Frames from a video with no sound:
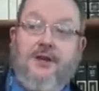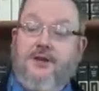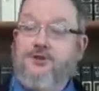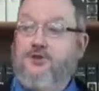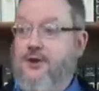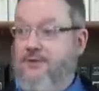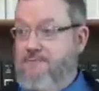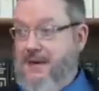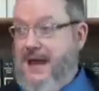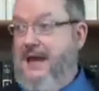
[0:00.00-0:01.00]
the history of
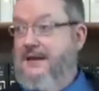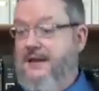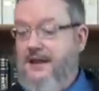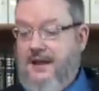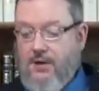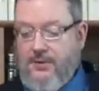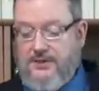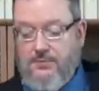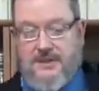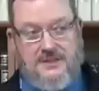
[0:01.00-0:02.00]
man, we,
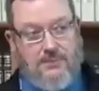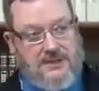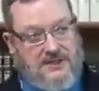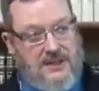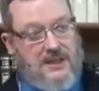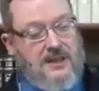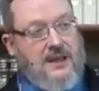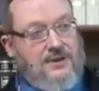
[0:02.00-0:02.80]
we, we see,